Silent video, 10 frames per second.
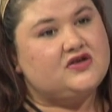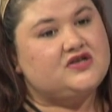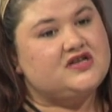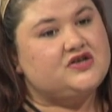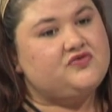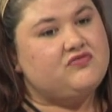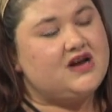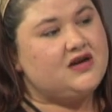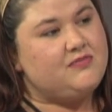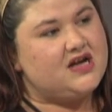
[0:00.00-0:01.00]
Can you
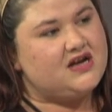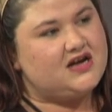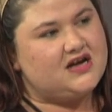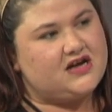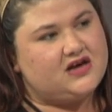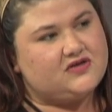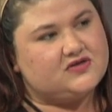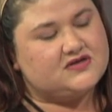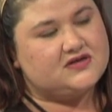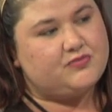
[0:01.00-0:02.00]
recommend any
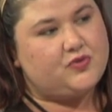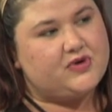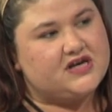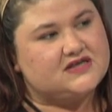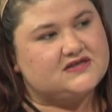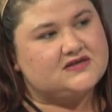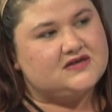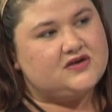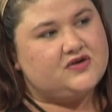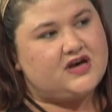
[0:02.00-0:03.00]
other simple ways
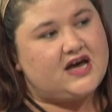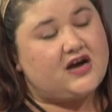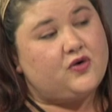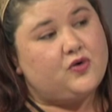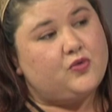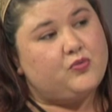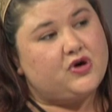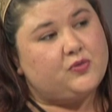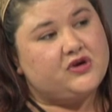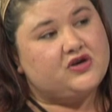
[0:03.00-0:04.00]
at home
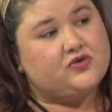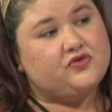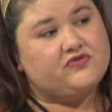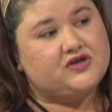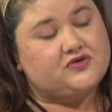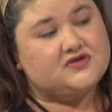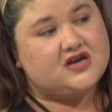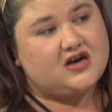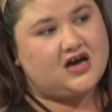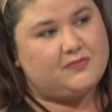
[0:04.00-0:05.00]
where we could reduce
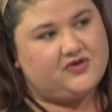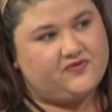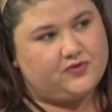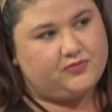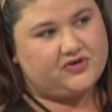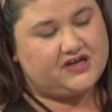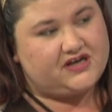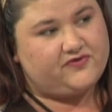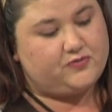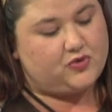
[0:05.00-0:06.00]
our carbon footprint
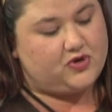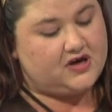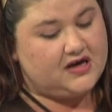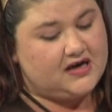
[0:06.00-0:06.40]
even more?